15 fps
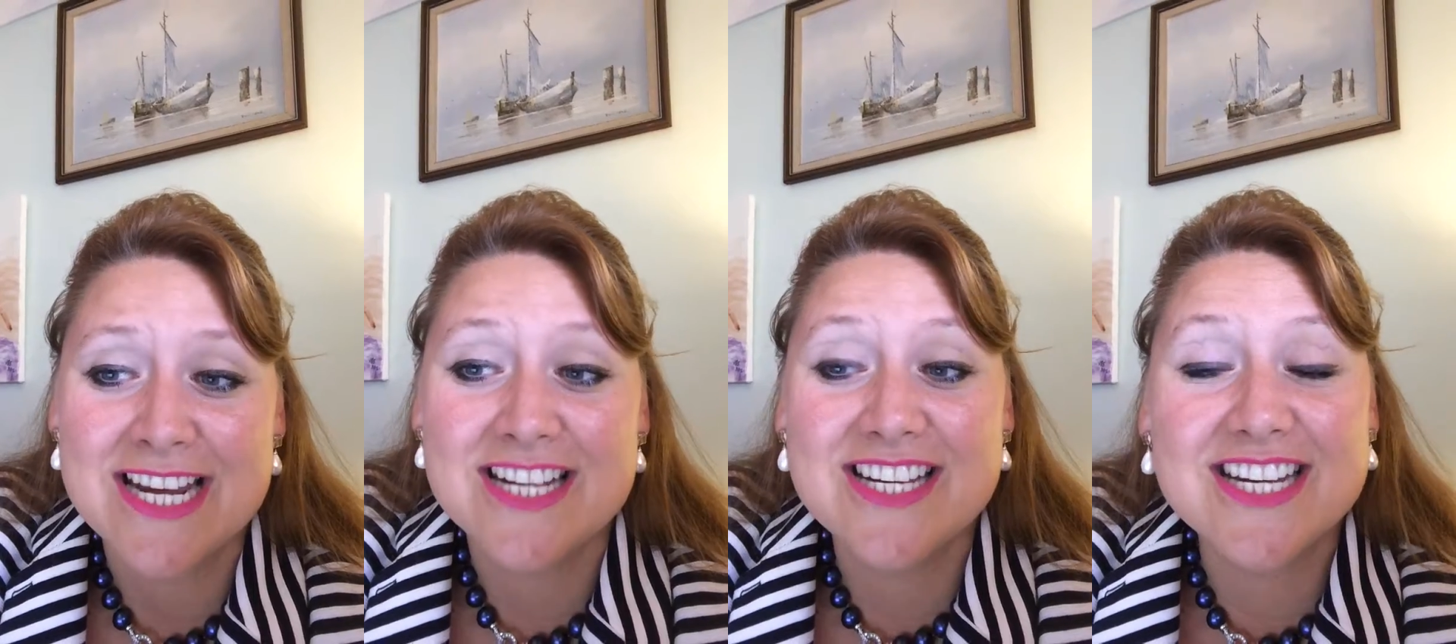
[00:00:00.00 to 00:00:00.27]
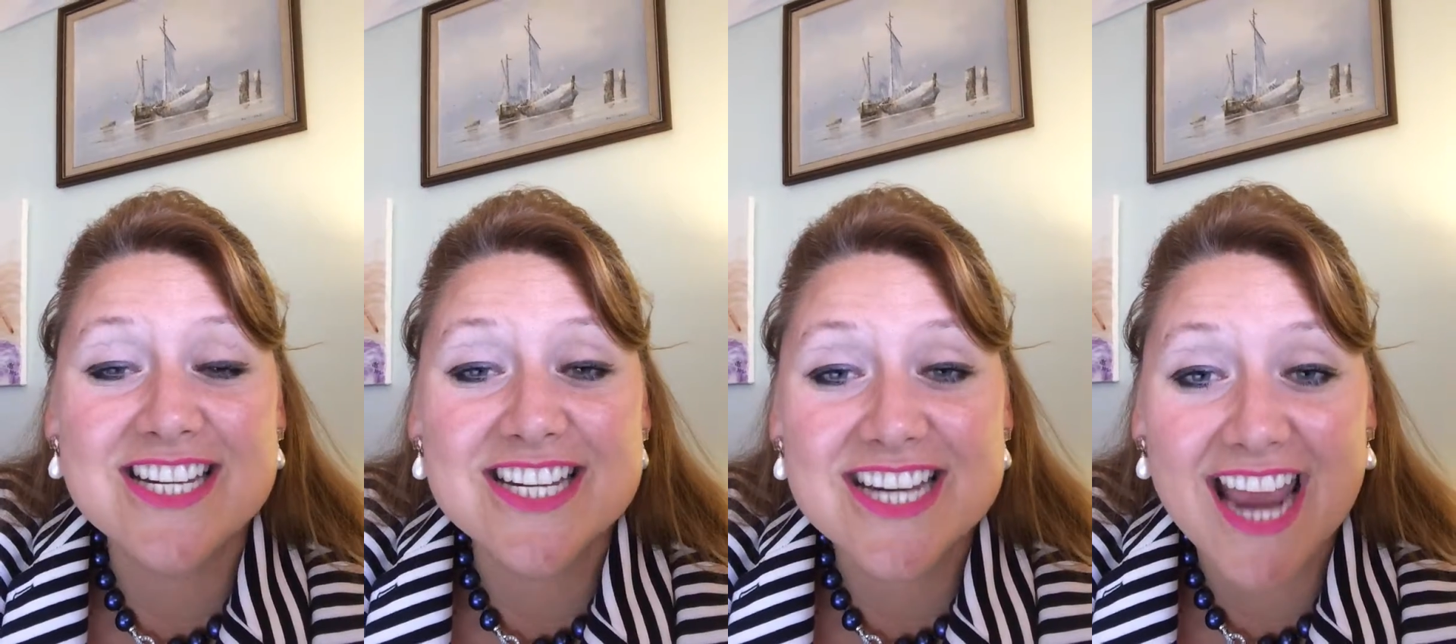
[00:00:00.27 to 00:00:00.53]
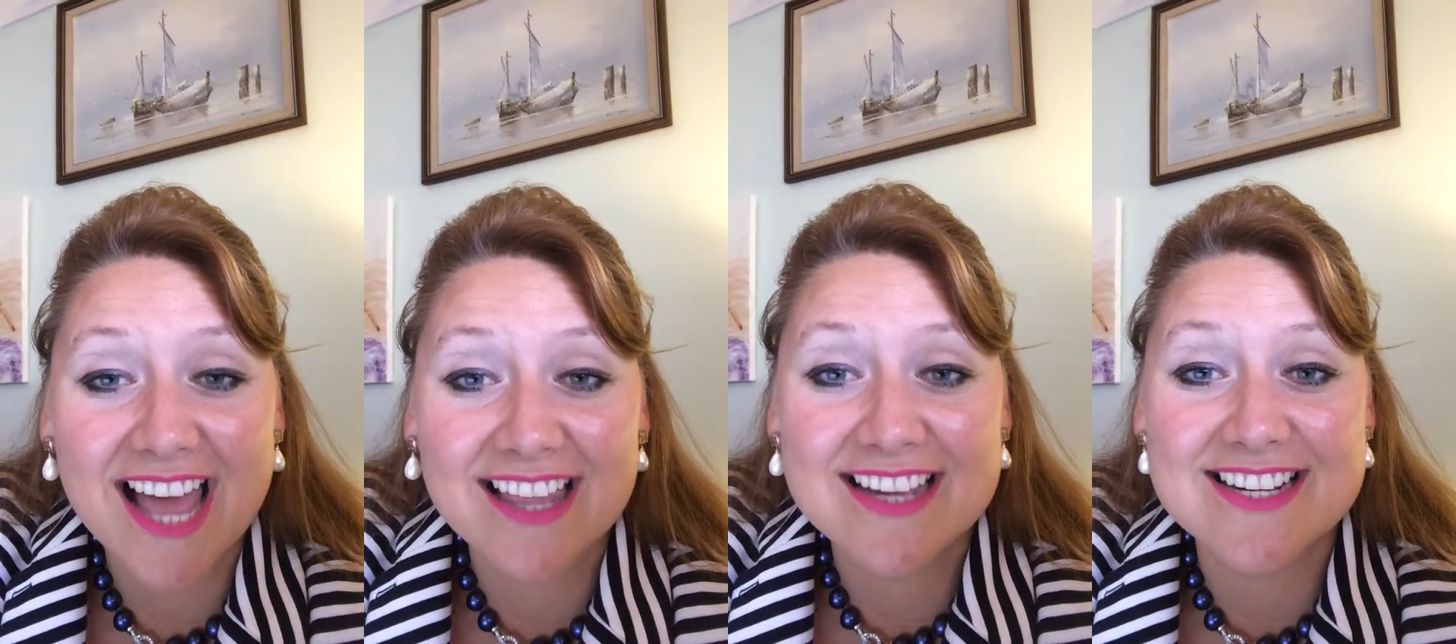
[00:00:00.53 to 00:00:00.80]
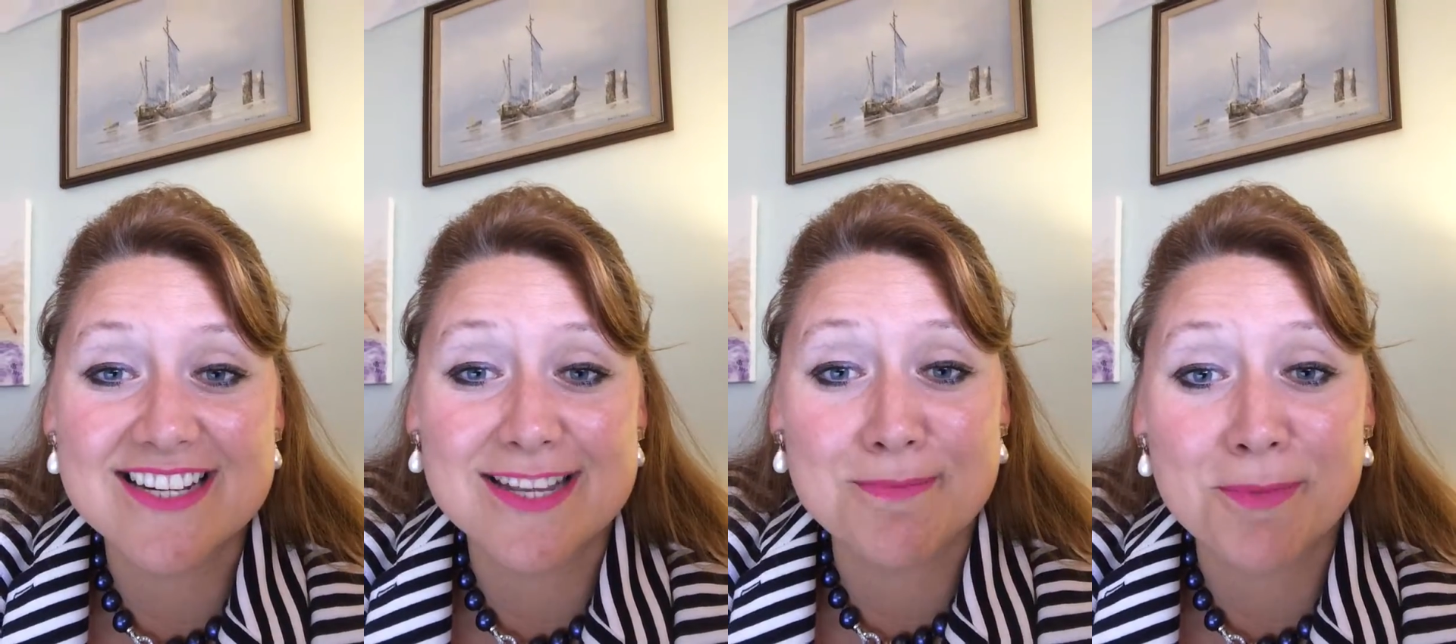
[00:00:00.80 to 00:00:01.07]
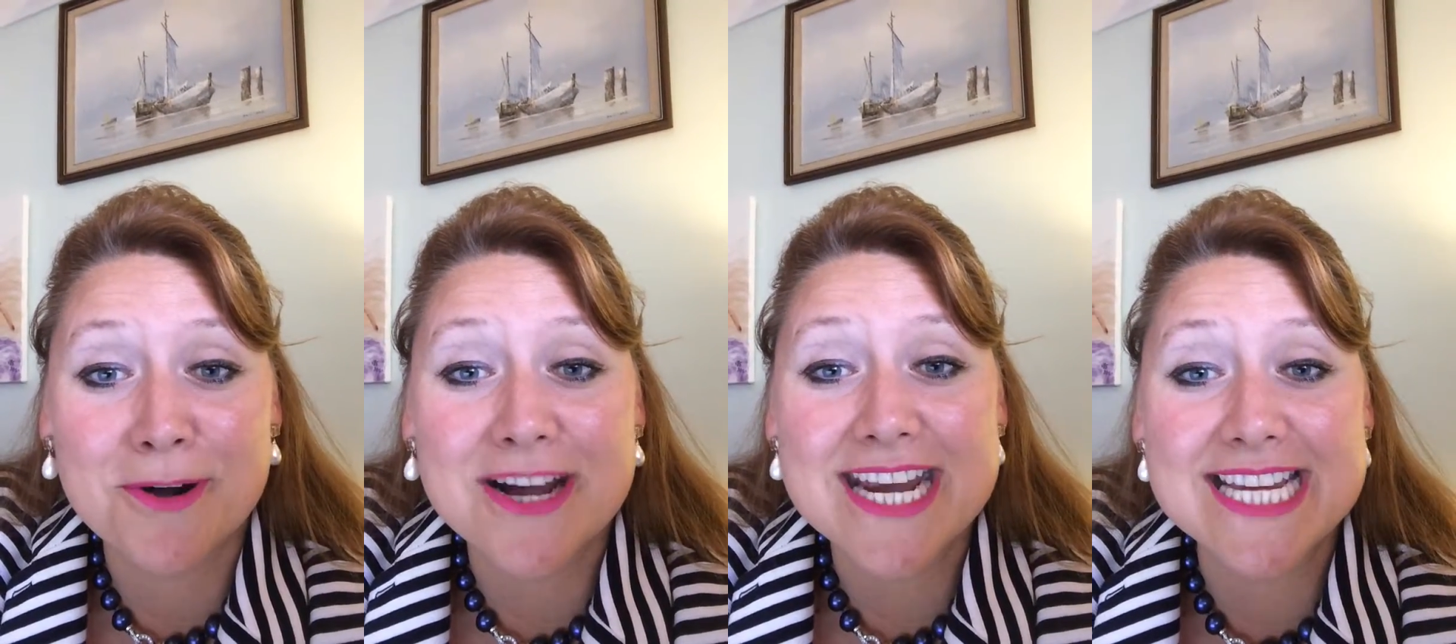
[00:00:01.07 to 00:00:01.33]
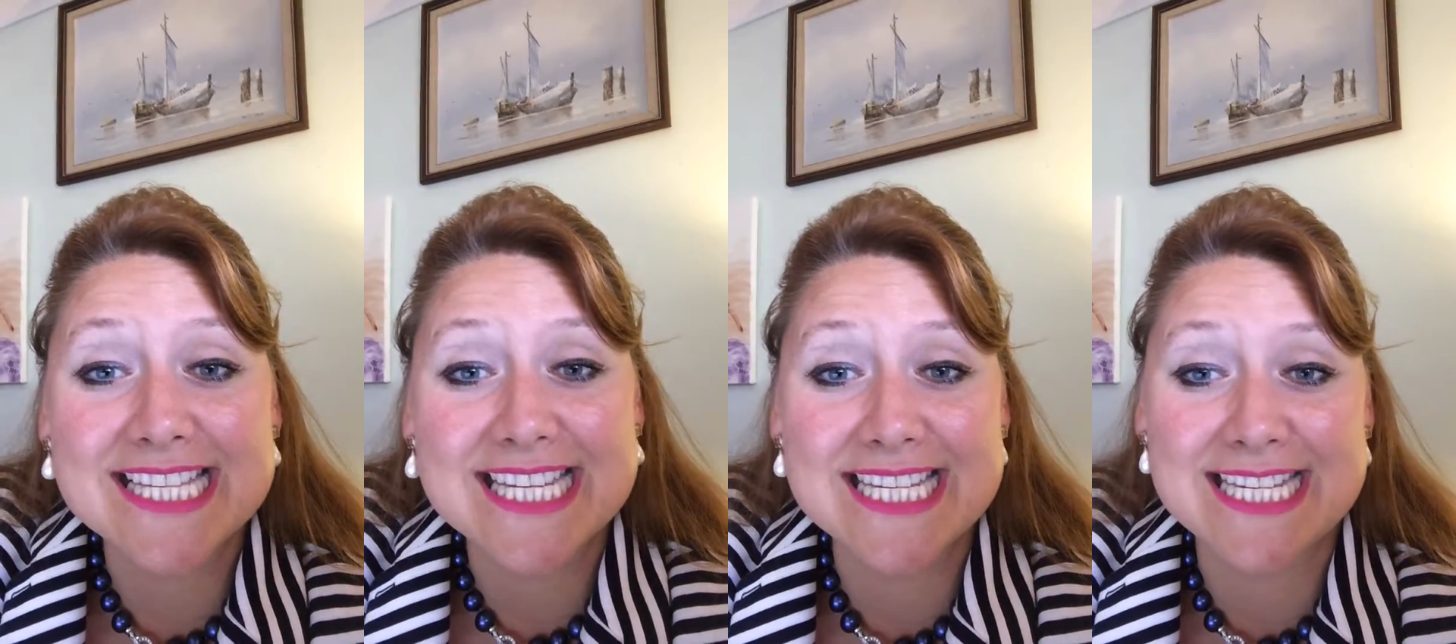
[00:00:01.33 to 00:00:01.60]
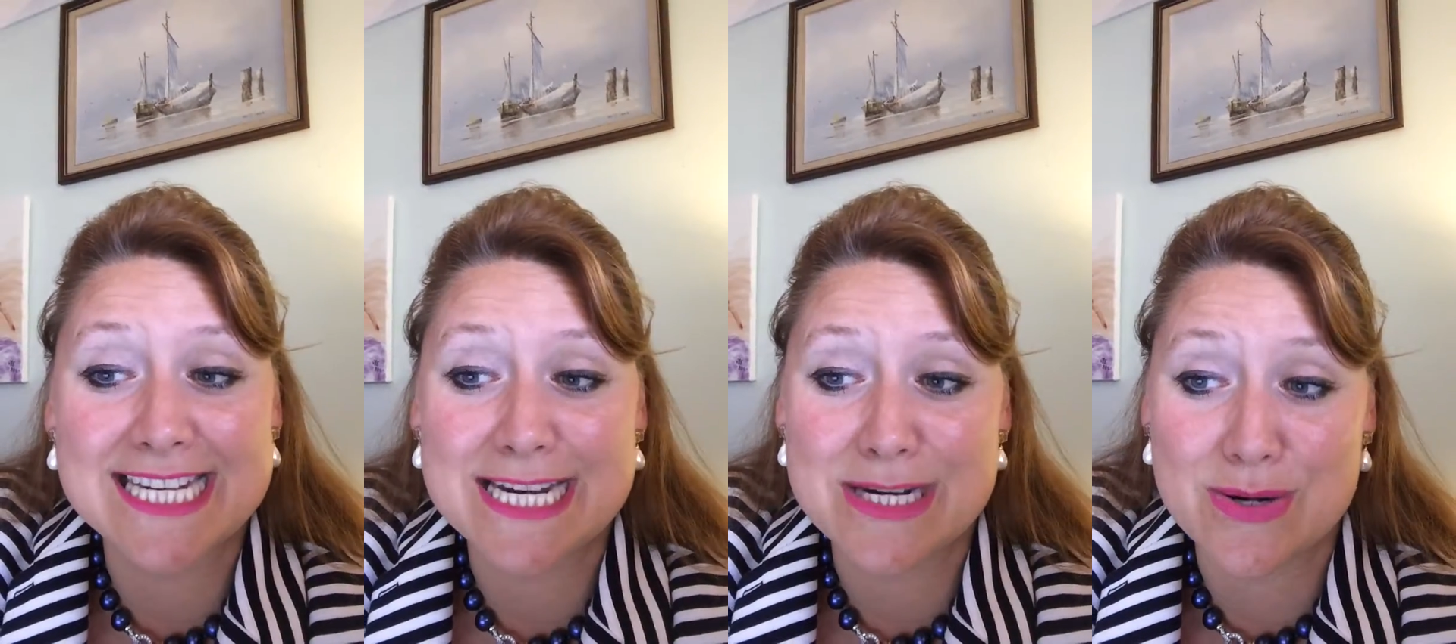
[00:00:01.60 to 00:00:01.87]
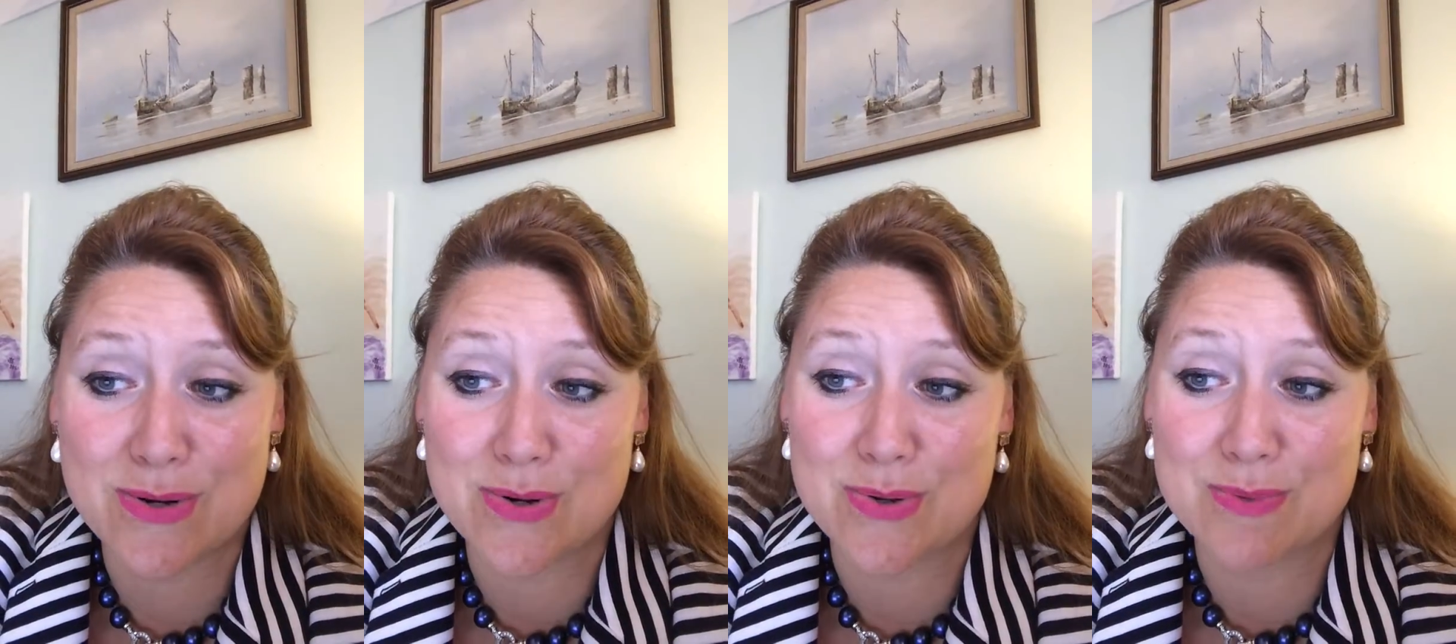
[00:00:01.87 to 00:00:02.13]
to challenge the pre-existing
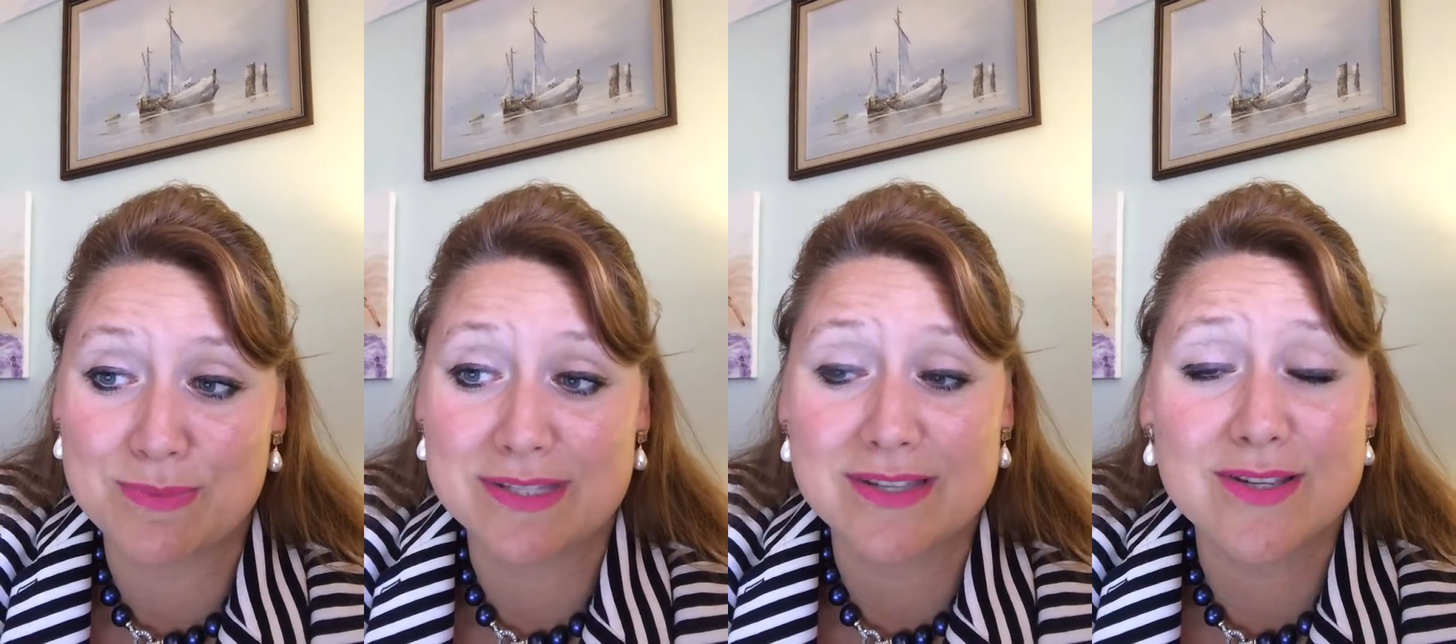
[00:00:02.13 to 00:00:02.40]
norms,